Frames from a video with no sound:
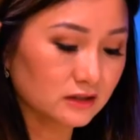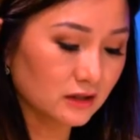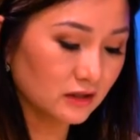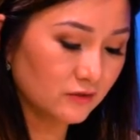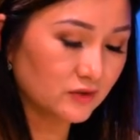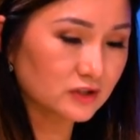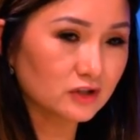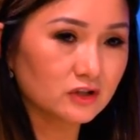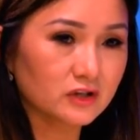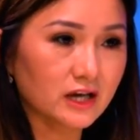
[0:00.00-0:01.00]
the leaf
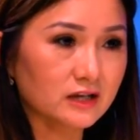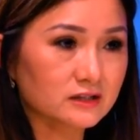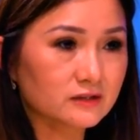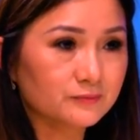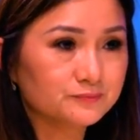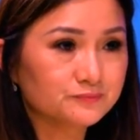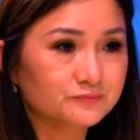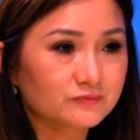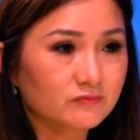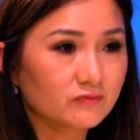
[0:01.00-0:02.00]
doesn't look as,
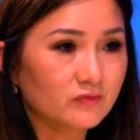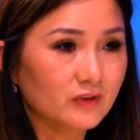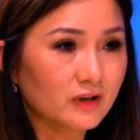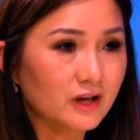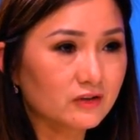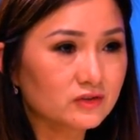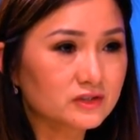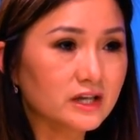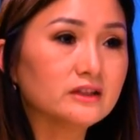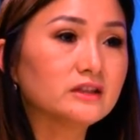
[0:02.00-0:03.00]
how you
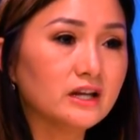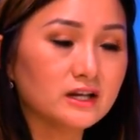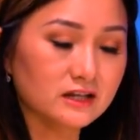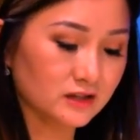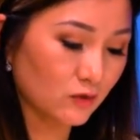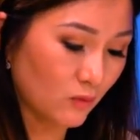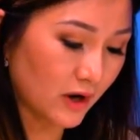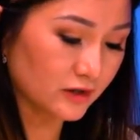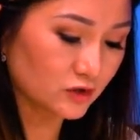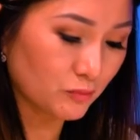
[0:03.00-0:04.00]
say, thin as I
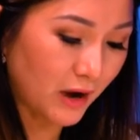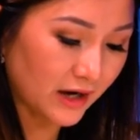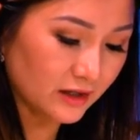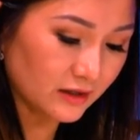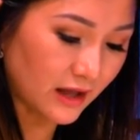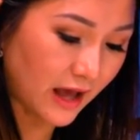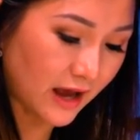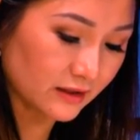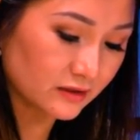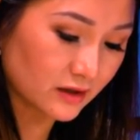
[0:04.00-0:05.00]
want. So by adding
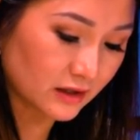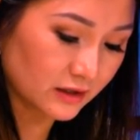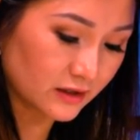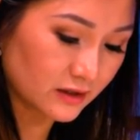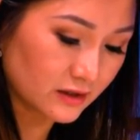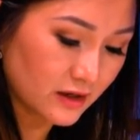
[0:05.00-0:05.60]
the clear,